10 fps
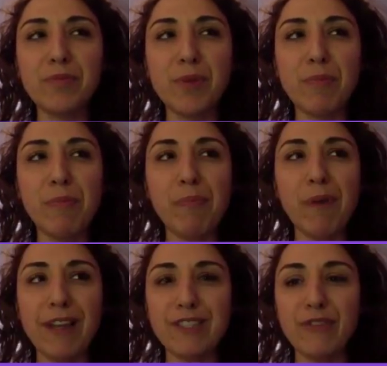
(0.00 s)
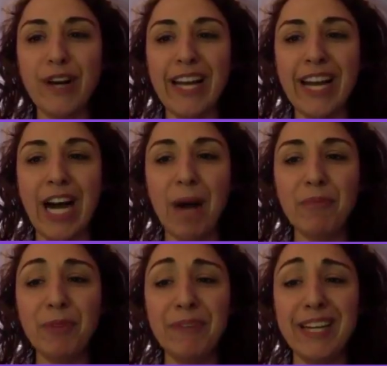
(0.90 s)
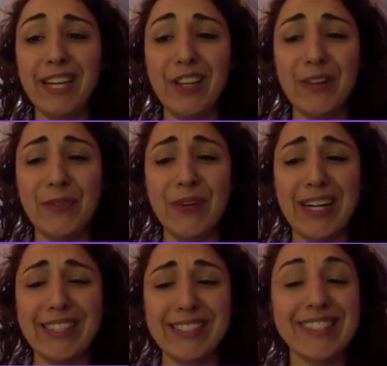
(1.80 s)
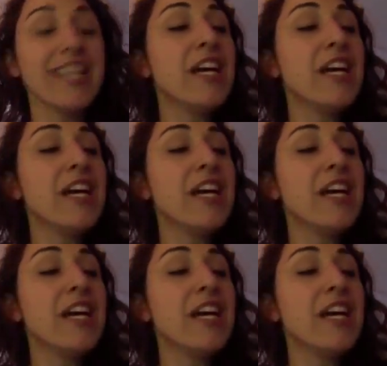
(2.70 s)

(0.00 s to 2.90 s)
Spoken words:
the best freaking compliment in the world.